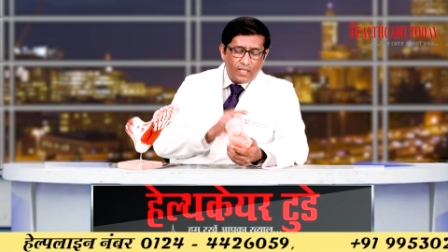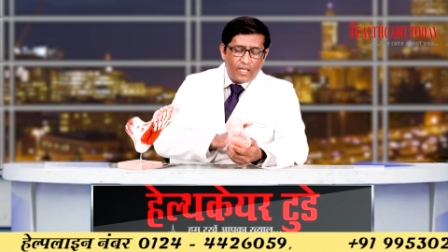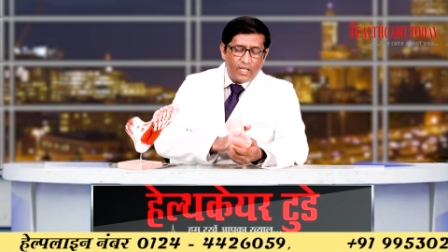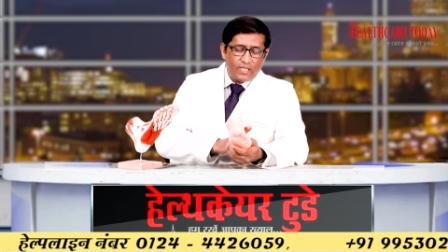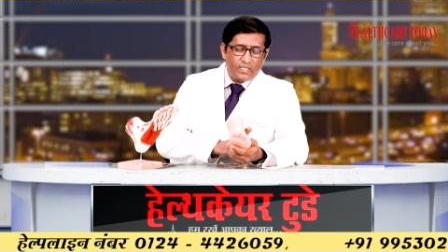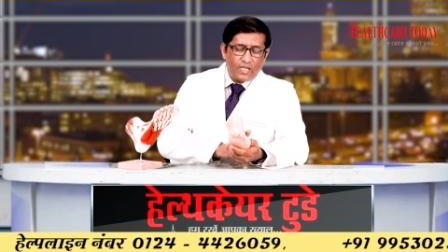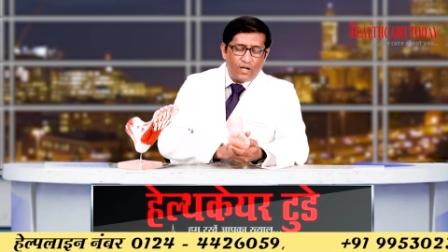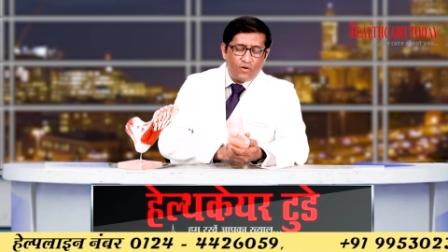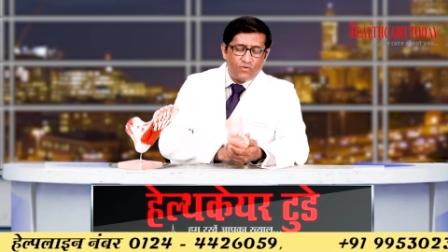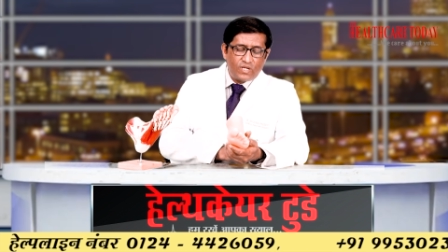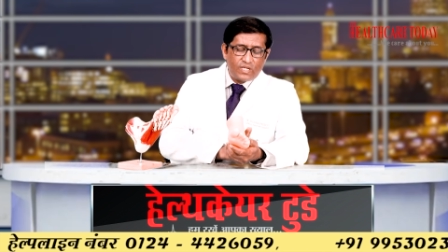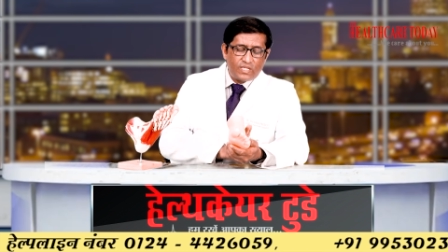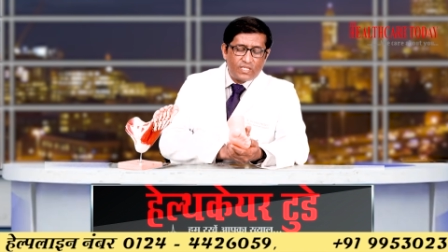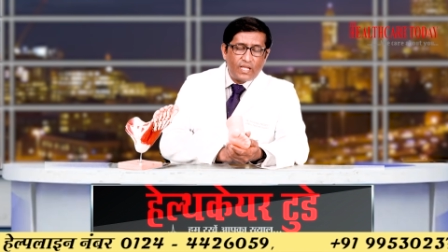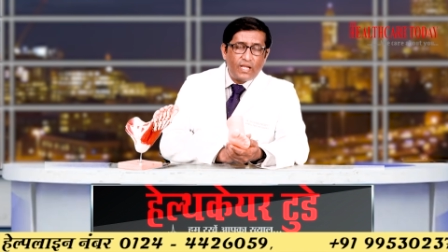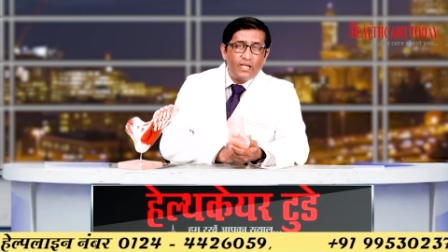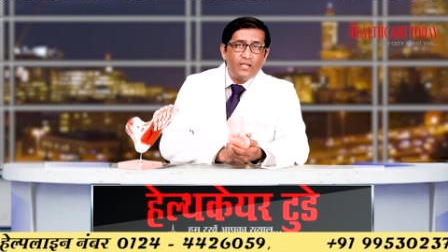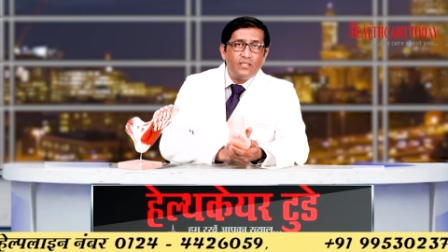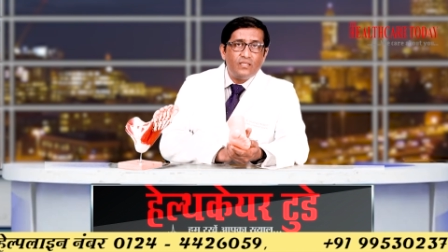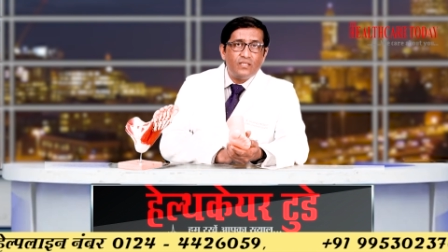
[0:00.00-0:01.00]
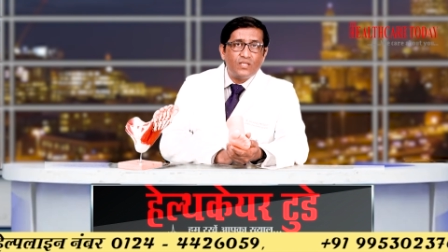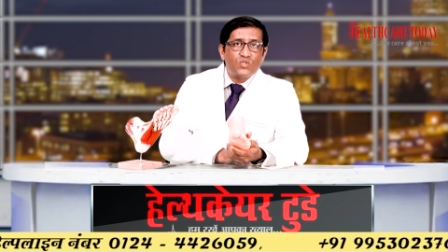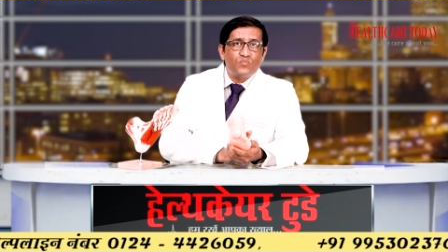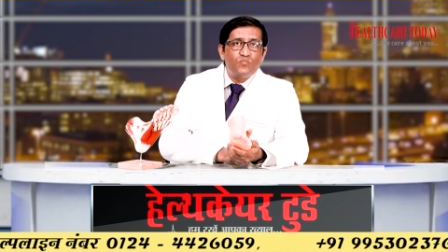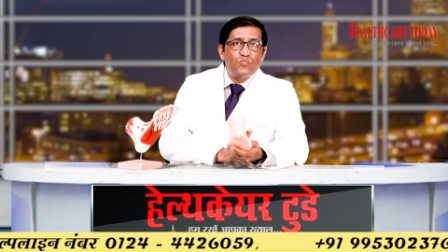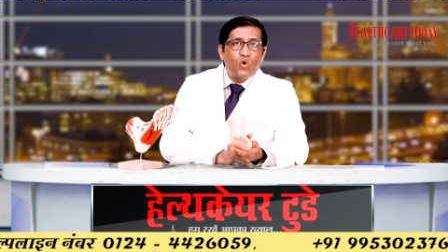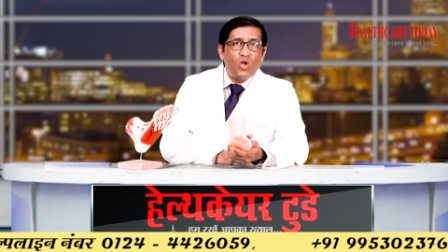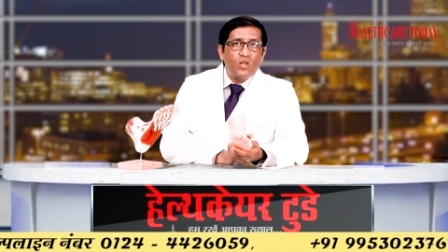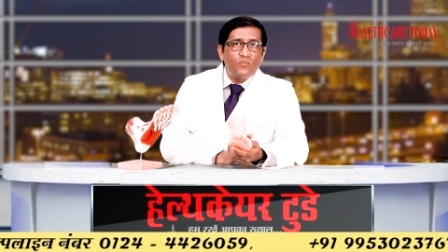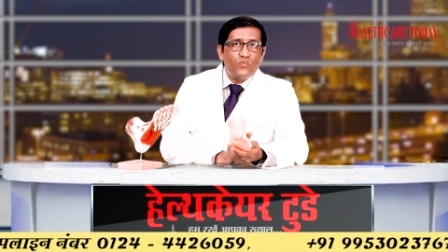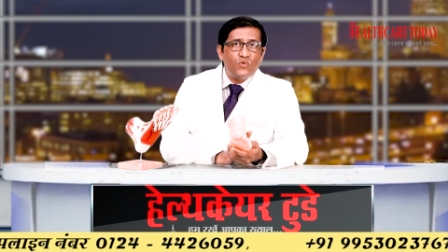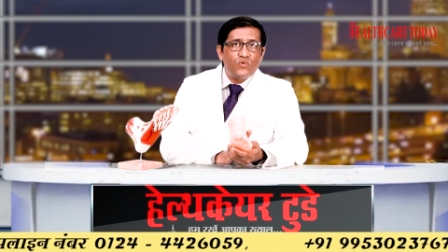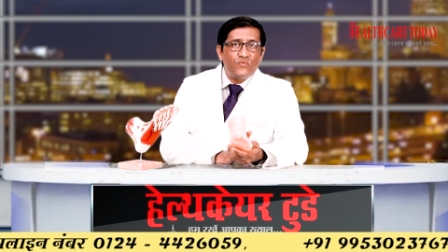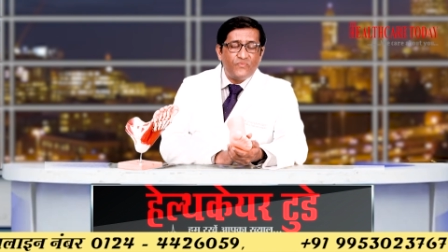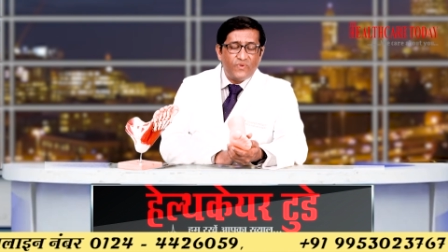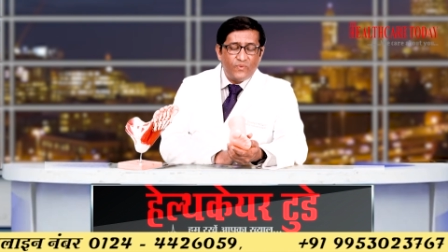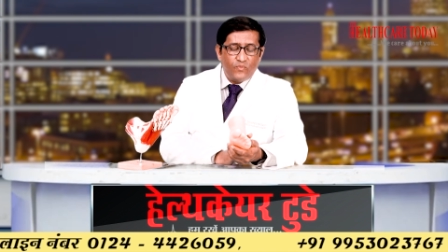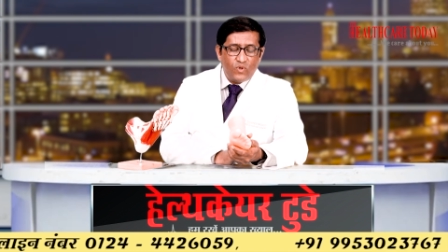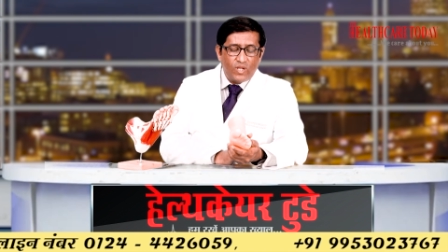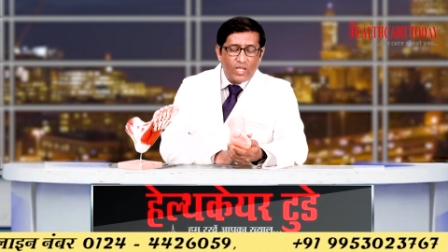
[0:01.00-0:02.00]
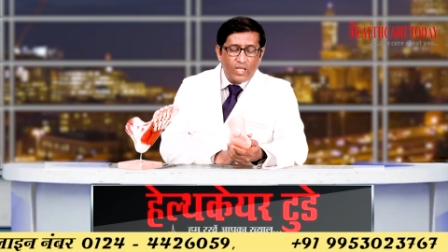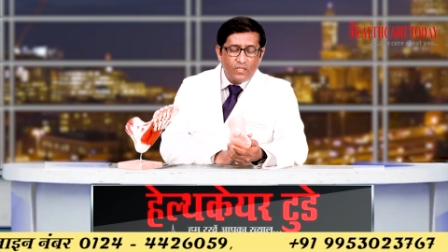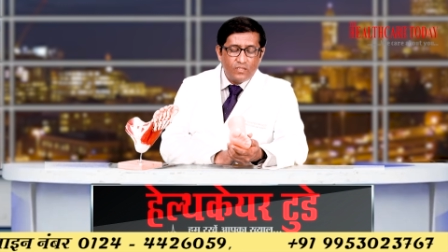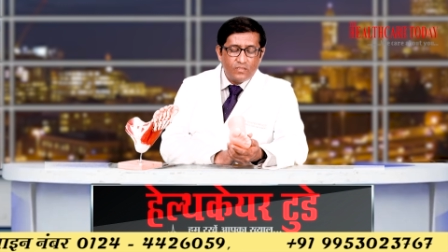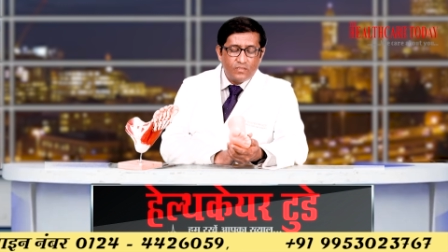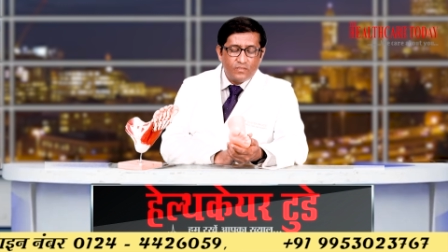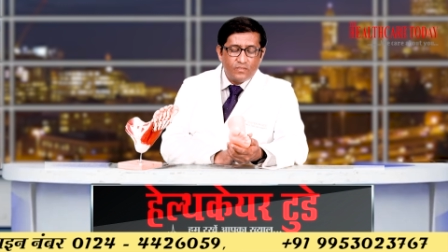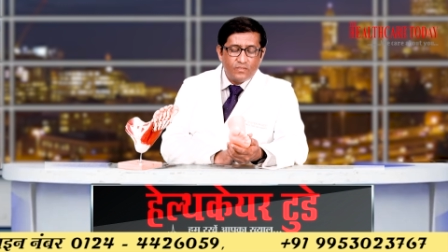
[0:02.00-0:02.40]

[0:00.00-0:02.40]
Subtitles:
and the outer side, the small bone fibula,